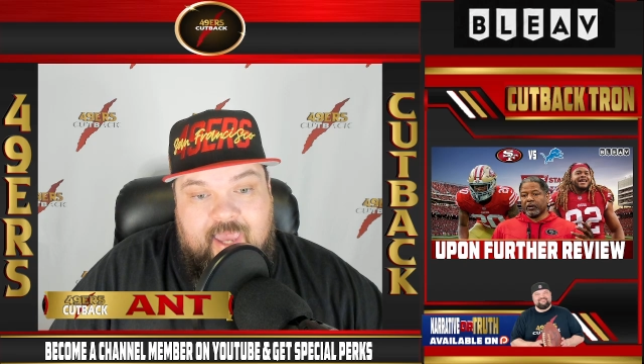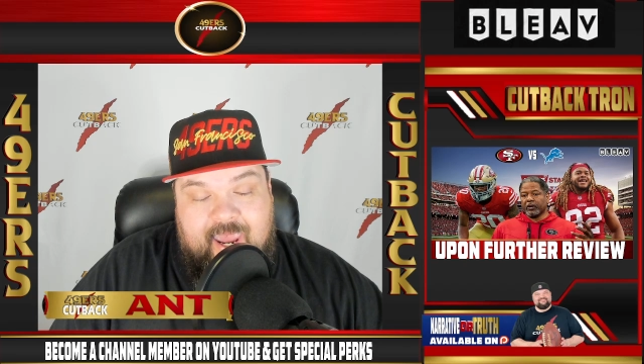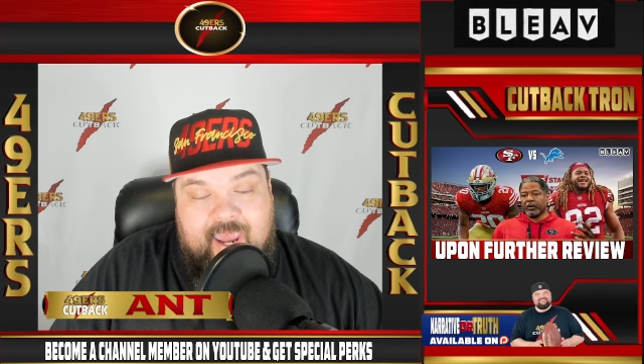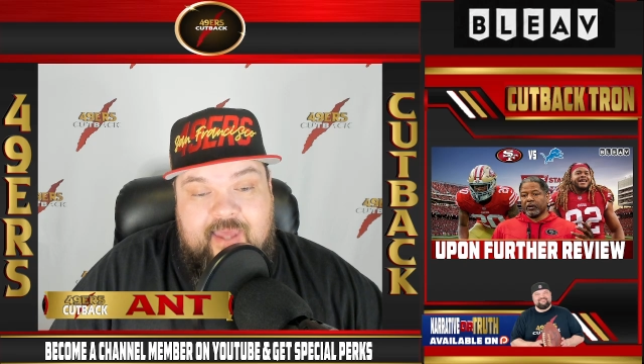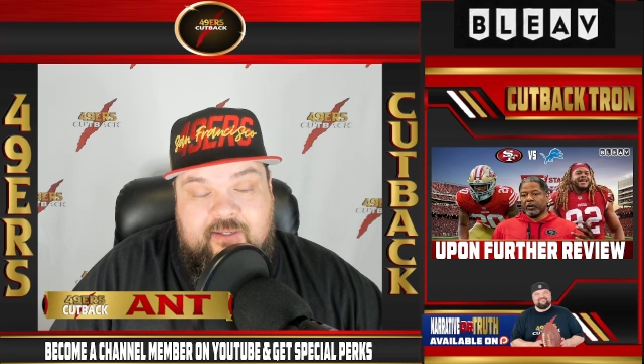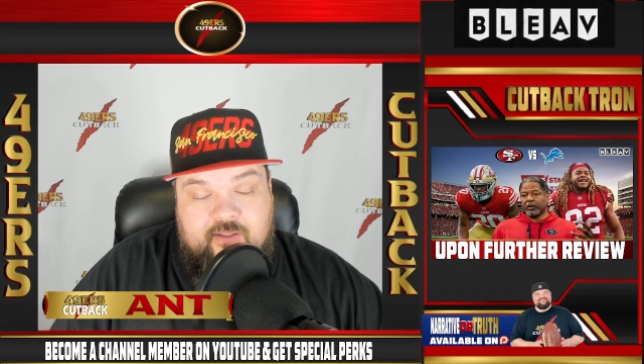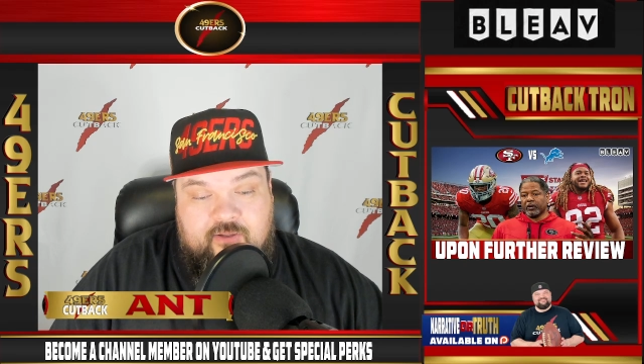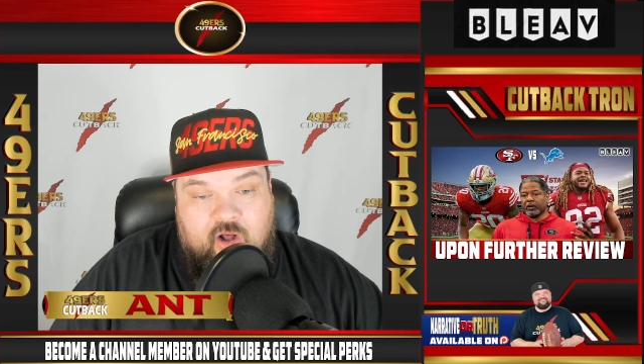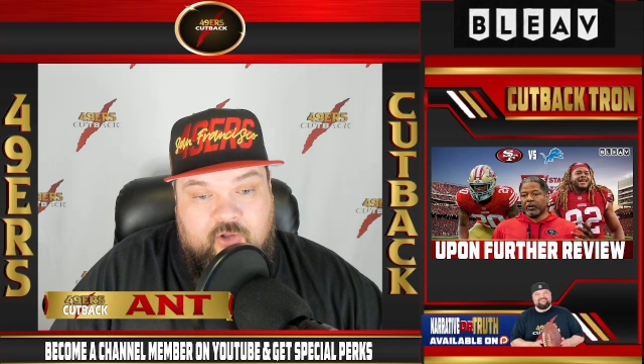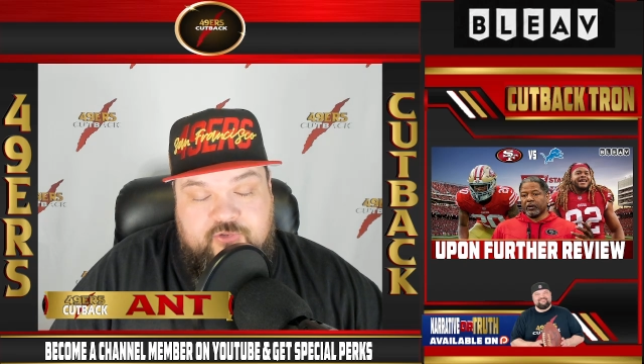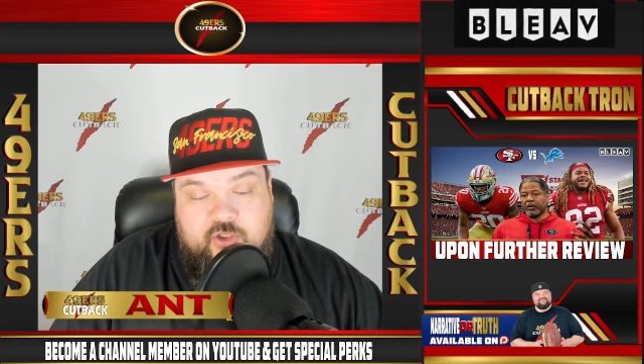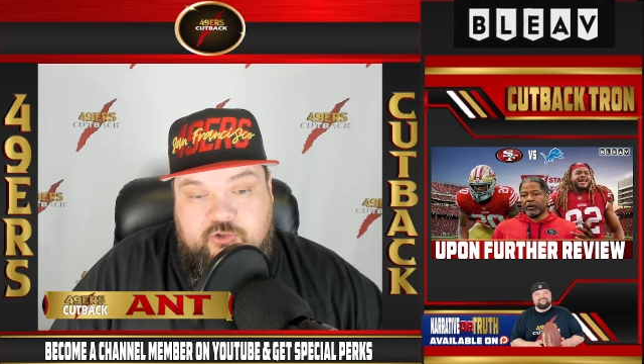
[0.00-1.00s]
and
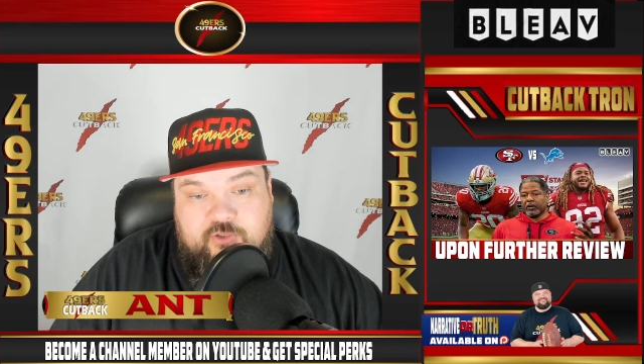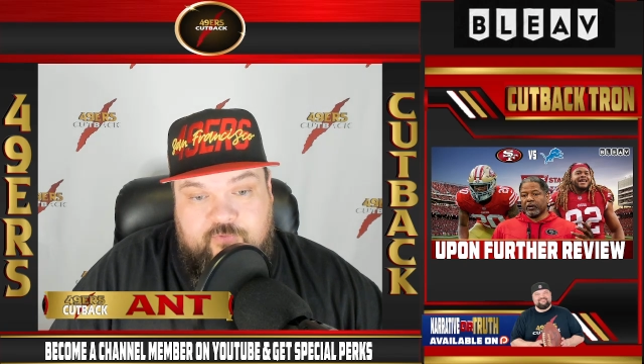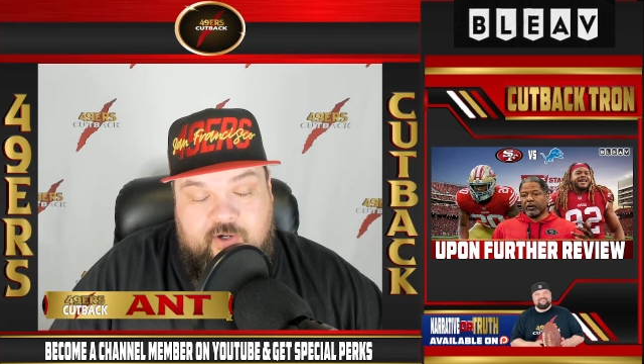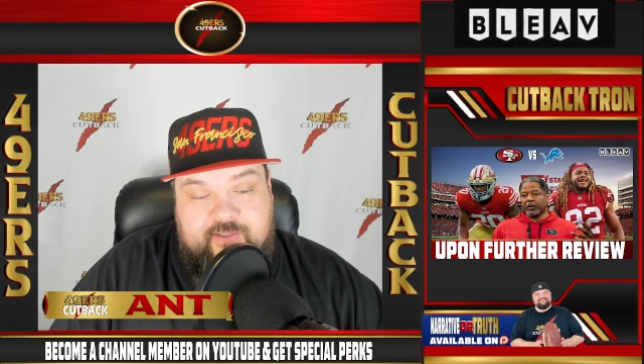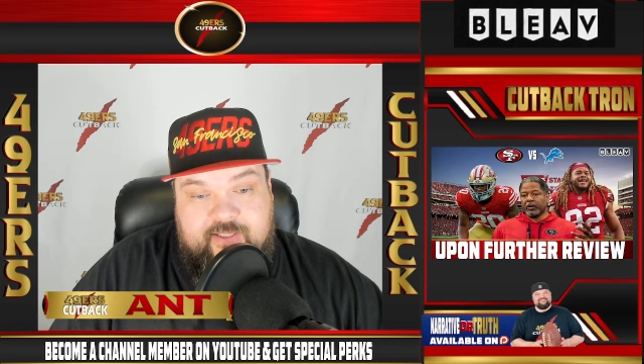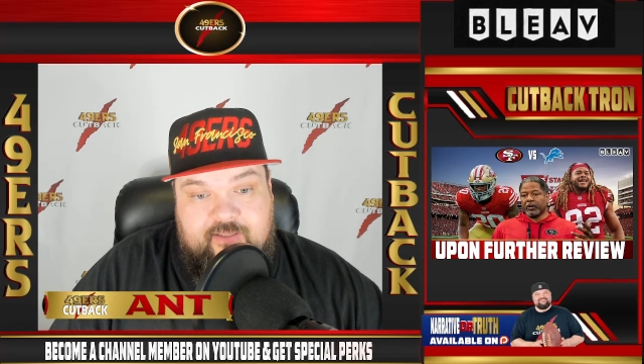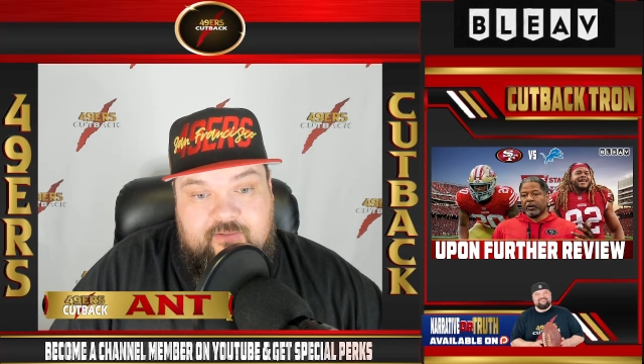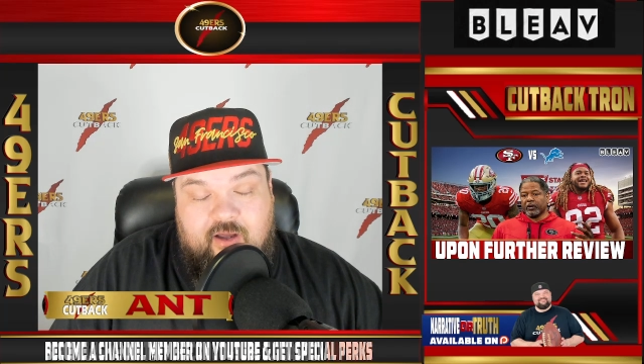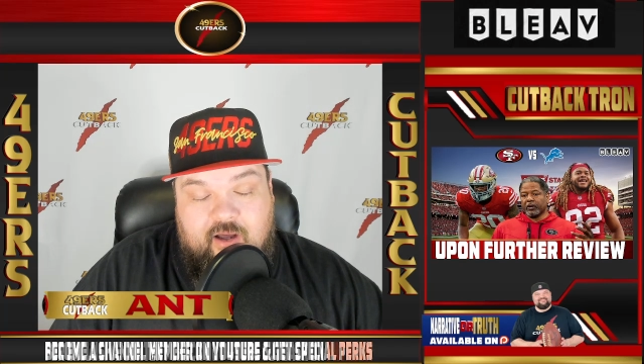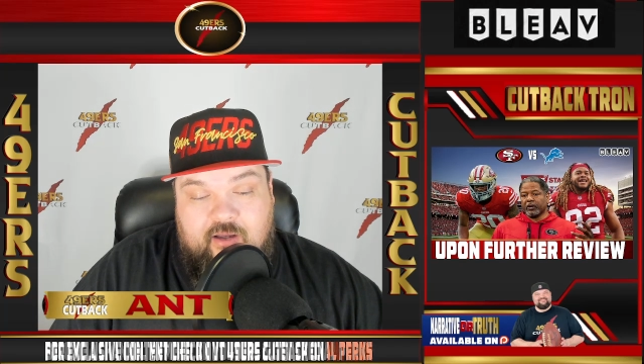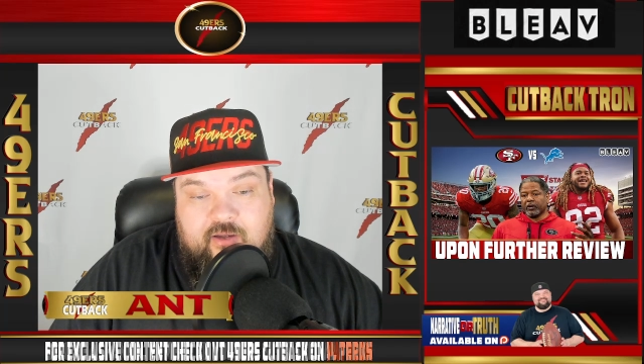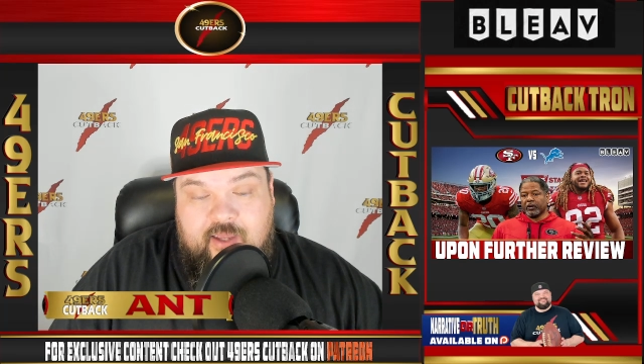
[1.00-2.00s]
also Javon
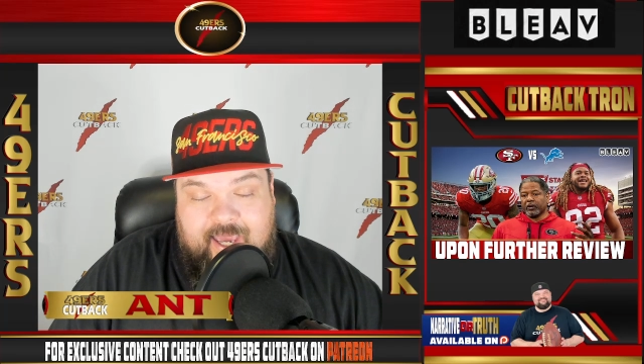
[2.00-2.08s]
Kinlaw